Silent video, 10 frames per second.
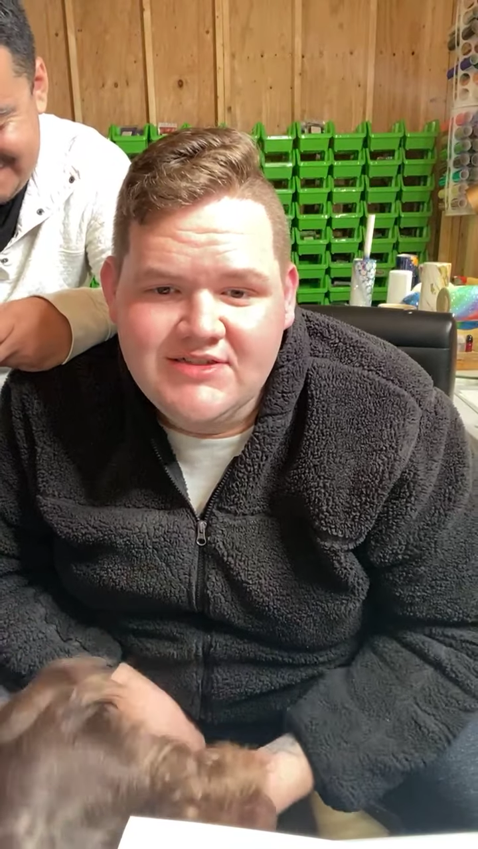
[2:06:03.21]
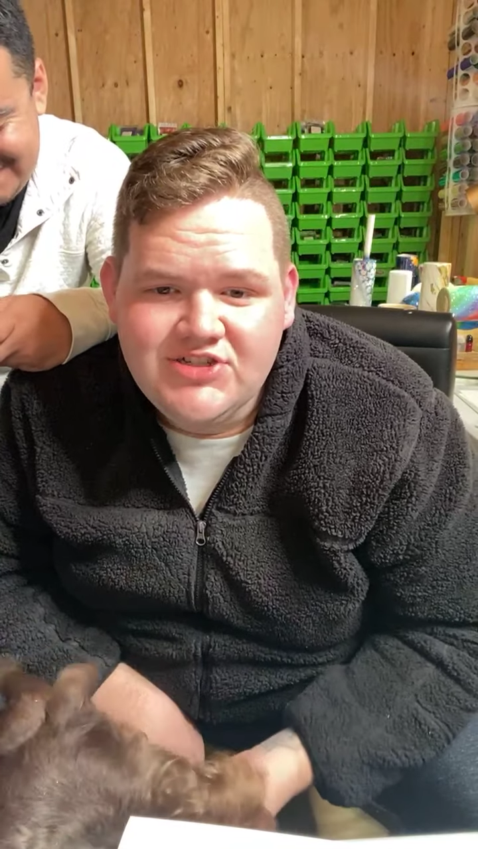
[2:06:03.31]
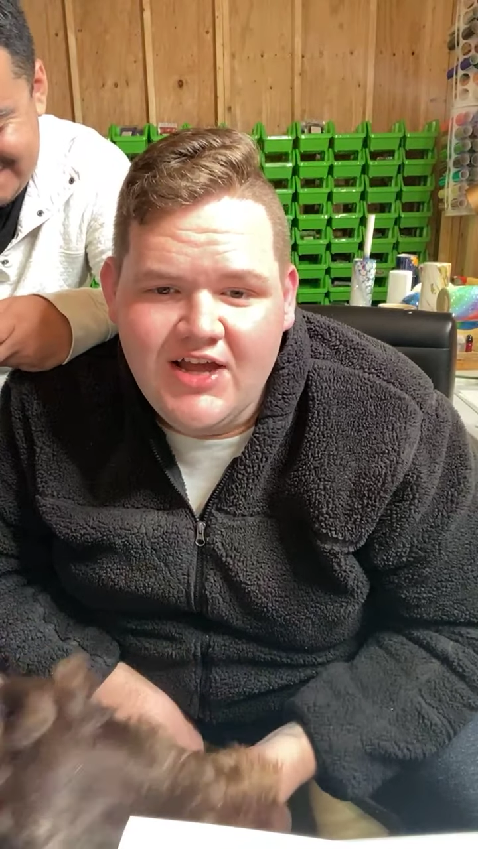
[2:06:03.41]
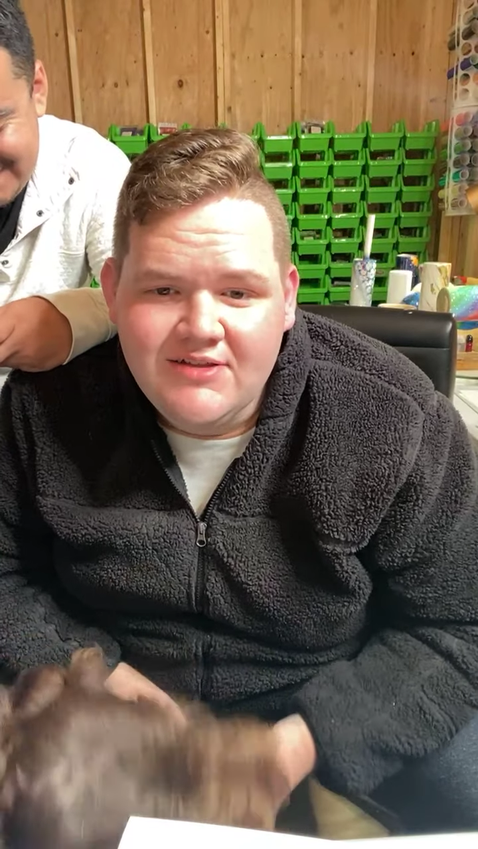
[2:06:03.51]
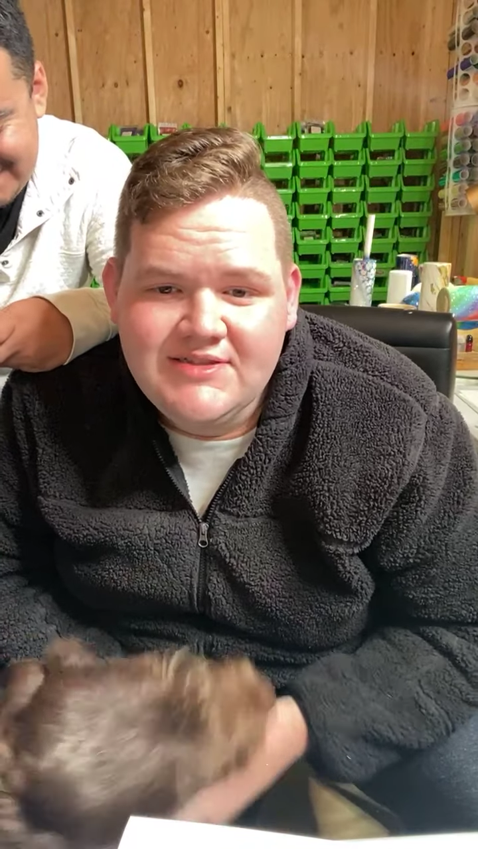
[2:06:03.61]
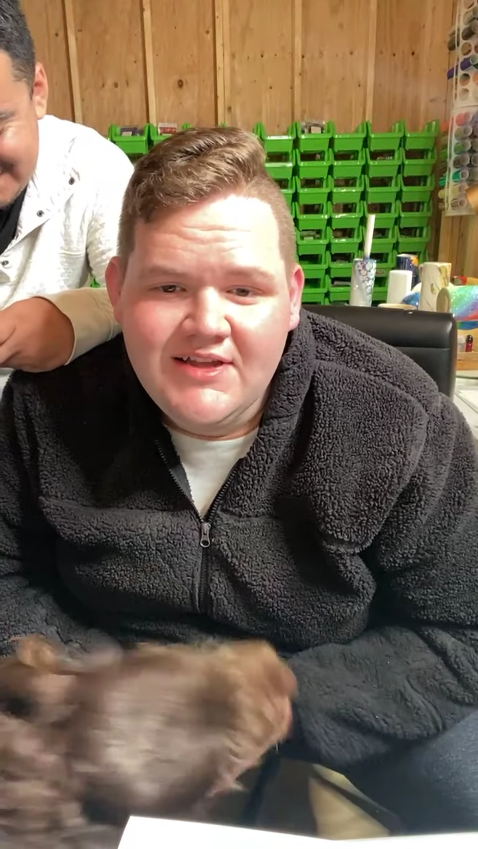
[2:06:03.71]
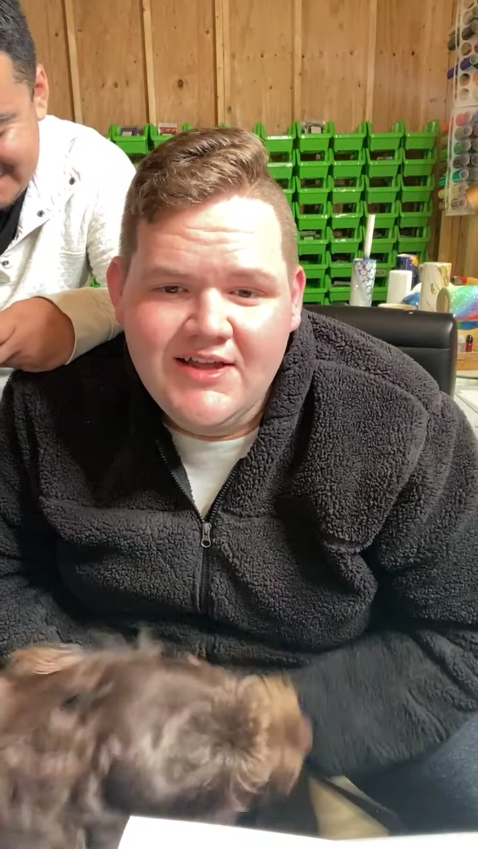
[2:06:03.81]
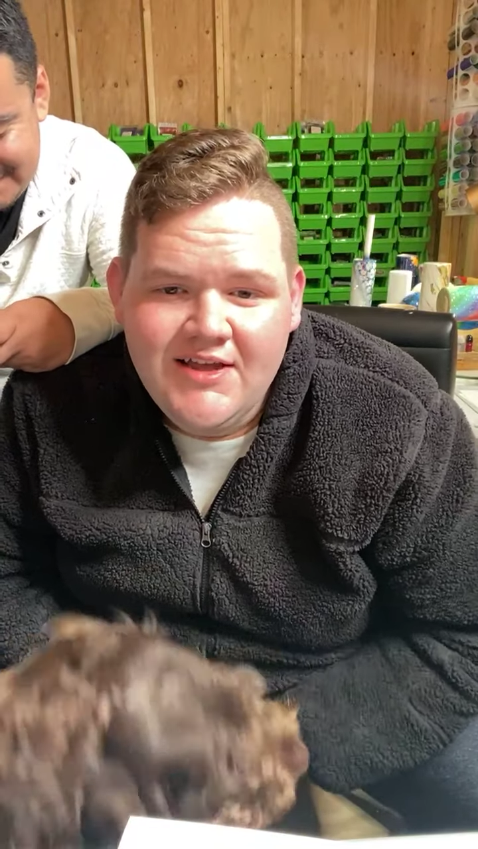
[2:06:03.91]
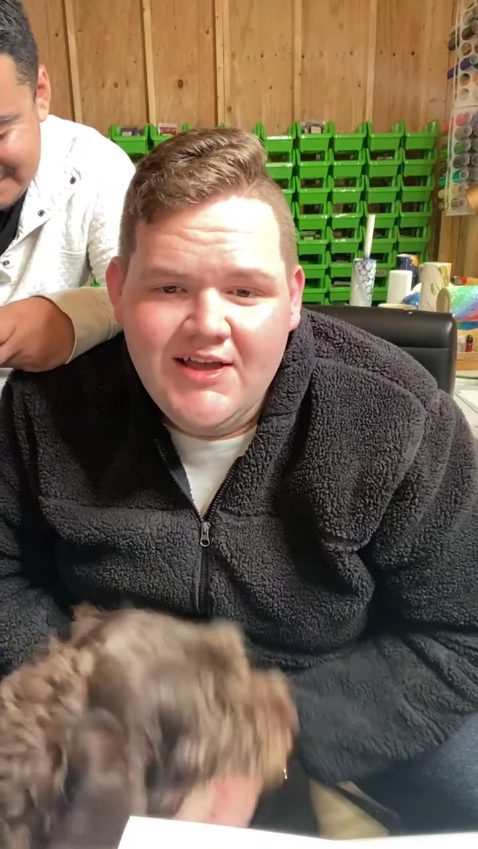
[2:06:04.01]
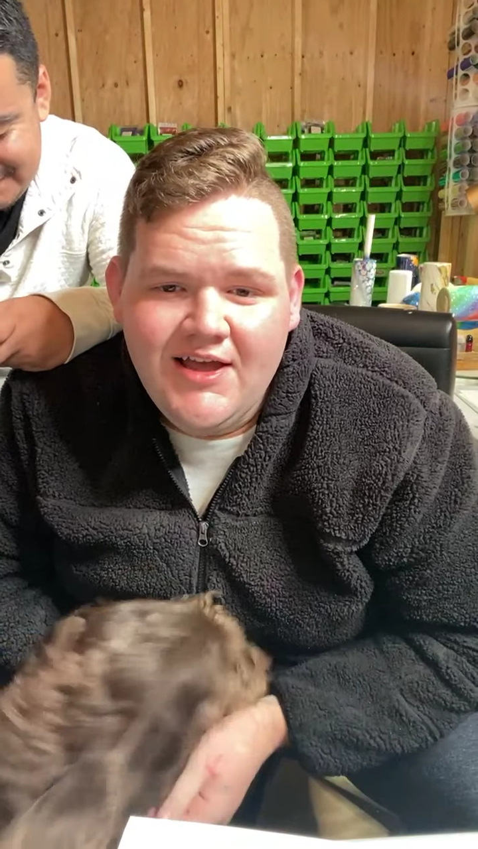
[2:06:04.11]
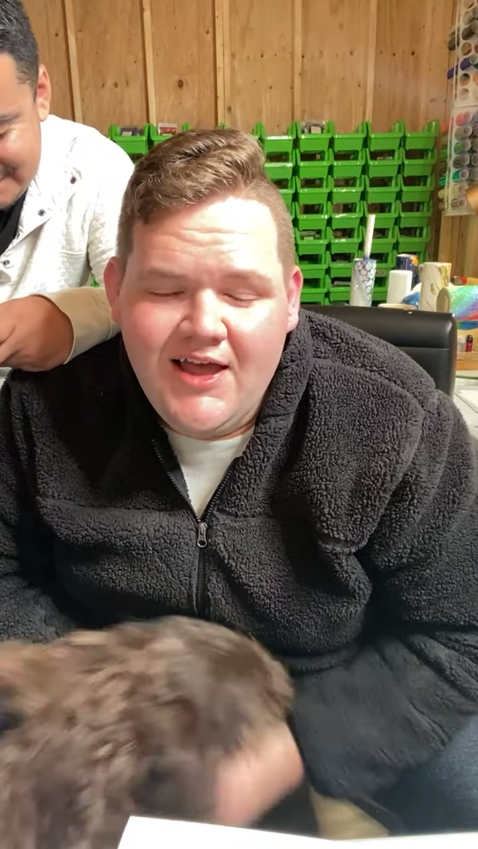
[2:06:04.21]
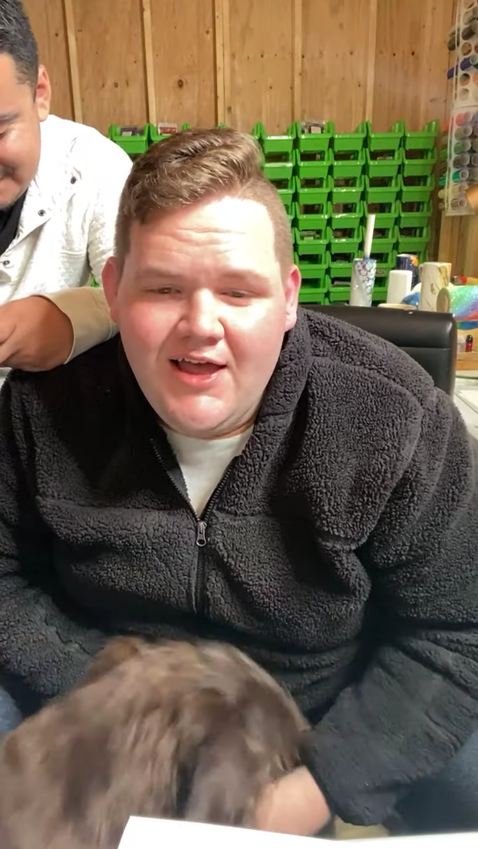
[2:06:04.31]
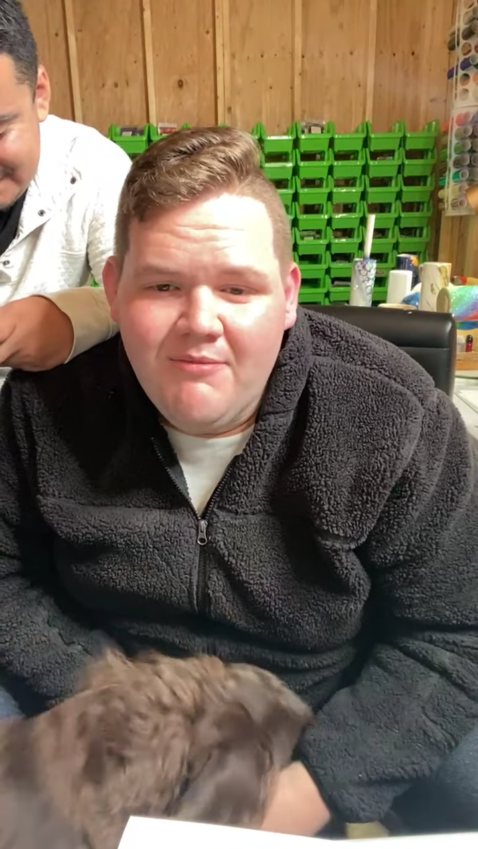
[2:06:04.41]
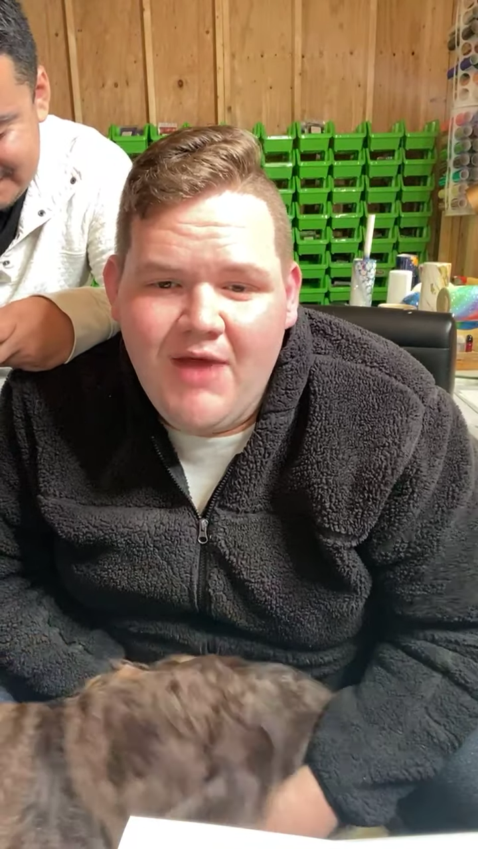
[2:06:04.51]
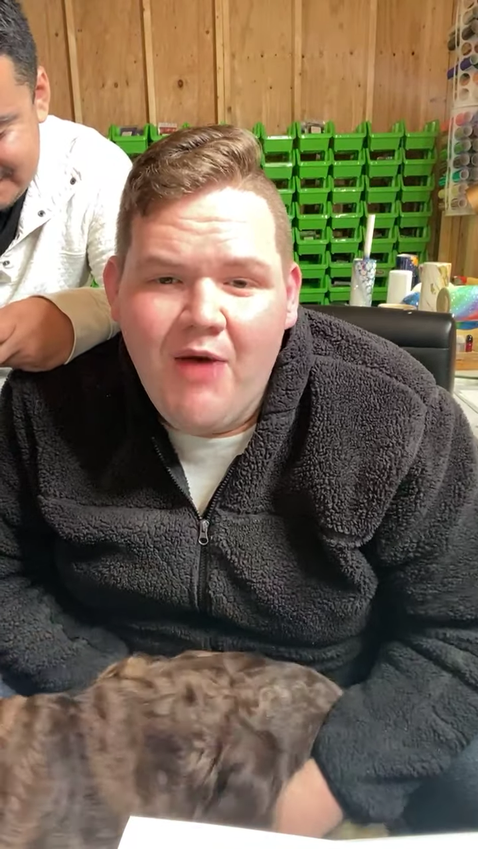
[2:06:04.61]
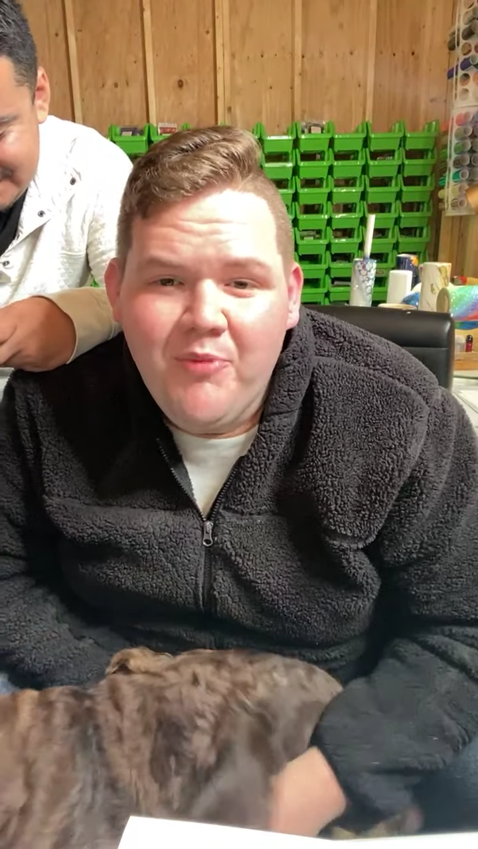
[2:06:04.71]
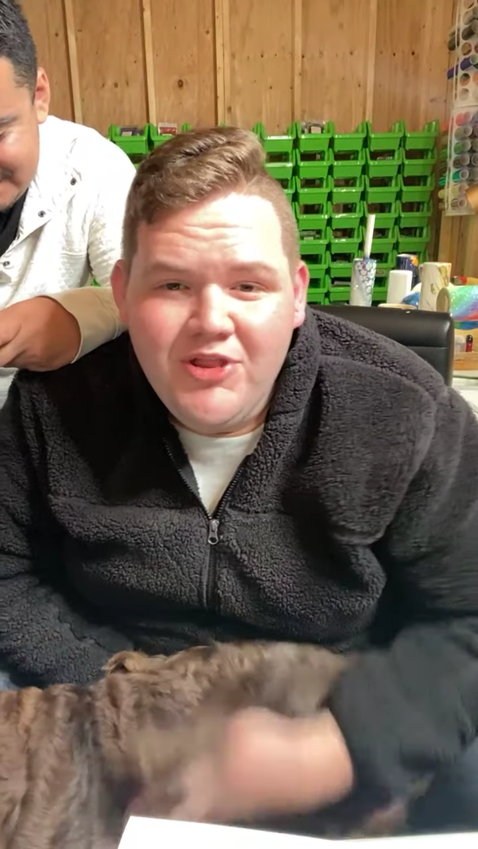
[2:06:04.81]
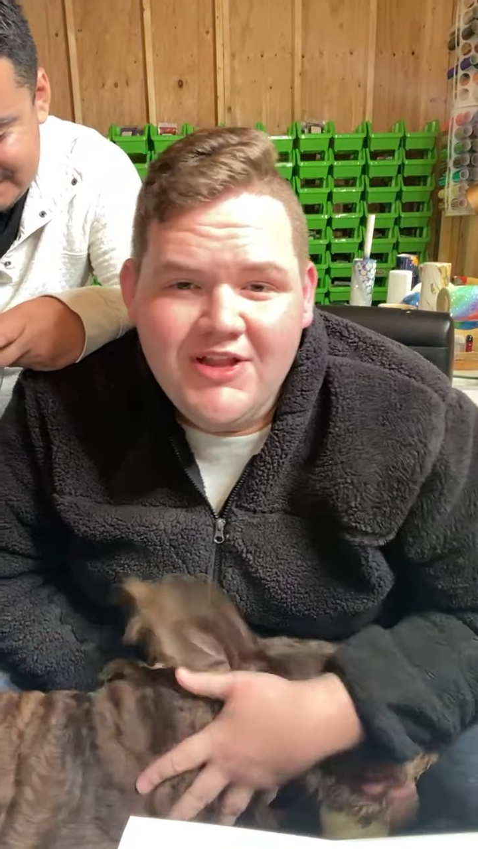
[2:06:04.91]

and Childs. I'll put